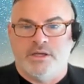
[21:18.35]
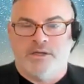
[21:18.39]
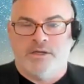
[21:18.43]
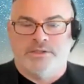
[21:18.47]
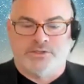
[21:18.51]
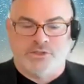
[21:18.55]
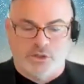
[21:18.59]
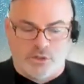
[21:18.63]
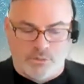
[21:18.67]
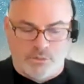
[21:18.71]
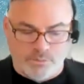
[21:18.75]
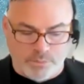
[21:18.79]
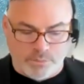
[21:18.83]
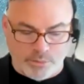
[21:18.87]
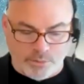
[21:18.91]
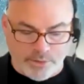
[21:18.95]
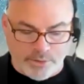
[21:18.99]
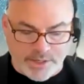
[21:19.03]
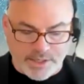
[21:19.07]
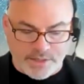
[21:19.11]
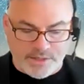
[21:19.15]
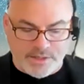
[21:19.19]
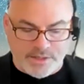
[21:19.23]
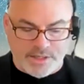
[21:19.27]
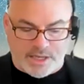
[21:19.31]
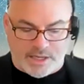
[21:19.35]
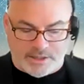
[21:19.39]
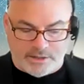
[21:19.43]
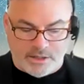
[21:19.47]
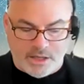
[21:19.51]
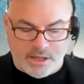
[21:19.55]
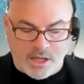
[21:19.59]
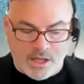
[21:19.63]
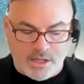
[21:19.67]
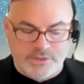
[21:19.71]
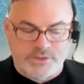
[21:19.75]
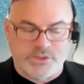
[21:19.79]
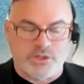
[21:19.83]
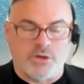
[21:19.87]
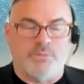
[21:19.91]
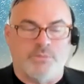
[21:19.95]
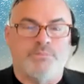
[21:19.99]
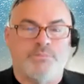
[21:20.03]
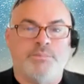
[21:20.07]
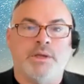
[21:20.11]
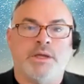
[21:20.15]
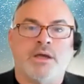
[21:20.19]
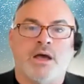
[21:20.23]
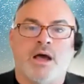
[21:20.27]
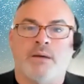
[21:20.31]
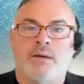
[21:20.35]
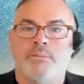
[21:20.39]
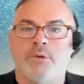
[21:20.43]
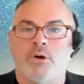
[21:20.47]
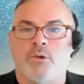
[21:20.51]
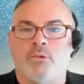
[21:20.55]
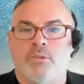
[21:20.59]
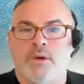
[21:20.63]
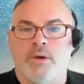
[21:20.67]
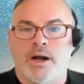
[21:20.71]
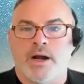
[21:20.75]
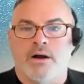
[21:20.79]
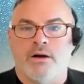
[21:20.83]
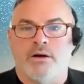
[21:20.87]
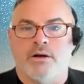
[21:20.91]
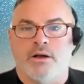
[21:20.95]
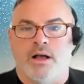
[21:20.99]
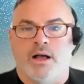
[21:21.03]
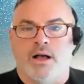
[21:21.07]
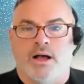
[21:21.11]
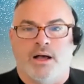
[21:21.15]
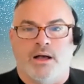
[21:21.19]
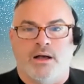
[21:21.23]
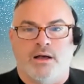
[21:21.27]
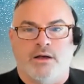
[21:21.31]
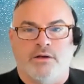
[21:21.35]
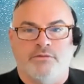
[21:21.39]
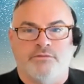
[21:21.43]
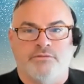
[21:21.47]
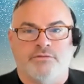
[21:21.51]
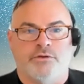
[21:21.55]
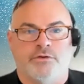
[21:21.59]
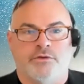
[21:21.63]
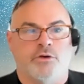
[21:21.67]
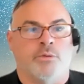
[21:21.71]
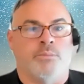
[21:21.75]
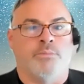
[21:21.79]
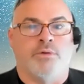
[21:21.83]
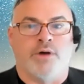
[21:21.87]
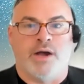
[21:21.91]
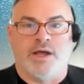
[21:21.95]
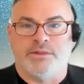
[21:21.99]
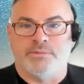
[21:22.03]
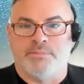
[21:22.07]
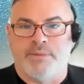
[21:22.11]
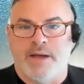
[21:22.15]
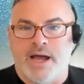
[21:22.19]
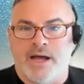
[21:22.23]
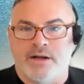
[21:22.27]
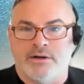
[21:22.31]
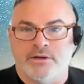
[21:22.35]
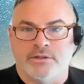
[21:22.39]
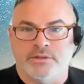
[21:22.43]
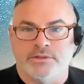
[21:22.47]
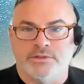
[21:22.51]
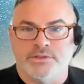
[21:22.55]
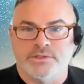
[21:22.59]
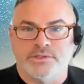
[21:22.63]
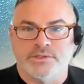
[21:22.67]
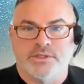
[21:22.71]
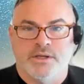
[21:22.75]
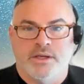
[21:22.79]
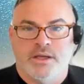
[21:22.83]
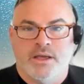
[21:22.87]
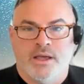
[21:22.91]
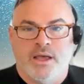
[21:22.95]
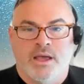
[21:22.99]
So, breathing. So, become aware of your breath patterns.